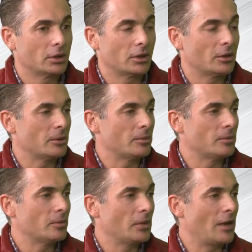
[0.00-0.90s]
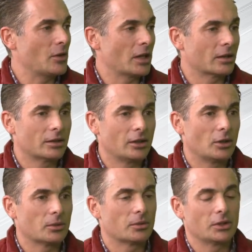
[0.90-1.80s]
Um, everything, you
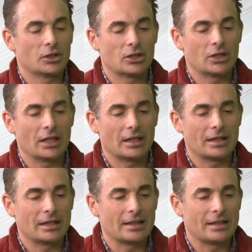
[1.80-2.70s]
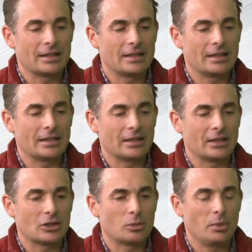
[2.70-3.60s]
know, it's. Uh, it,
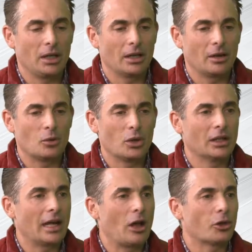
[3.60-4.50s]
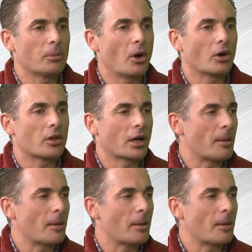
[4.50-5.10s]
it's been a really healthy part of the